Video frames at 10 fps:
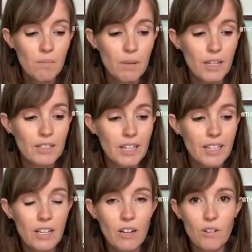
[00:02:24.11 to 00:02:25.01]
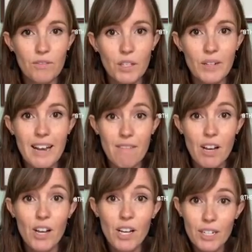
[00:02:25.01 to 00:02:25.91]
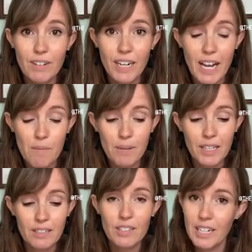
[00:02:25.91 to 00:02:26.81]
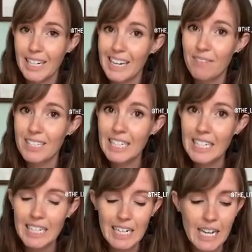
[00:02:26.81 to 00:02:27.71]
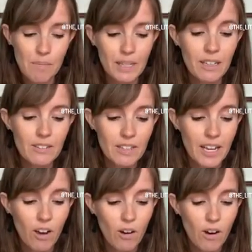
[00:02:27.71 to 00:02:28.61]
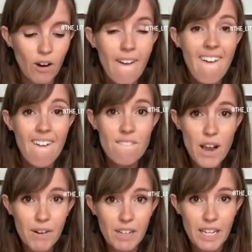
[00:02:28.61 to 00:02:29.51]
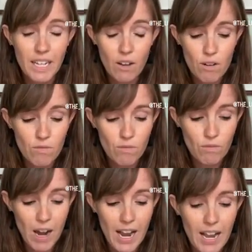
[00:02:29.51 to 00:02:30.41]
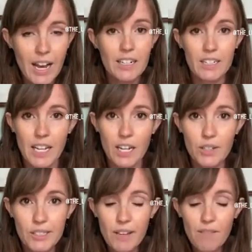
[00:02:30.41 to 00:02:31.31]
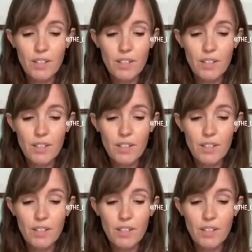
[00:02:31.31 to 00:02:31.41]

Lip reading: But I think a lot of you had never heard of an okapi and certainly never seen an okapi because they are very rare and elusive.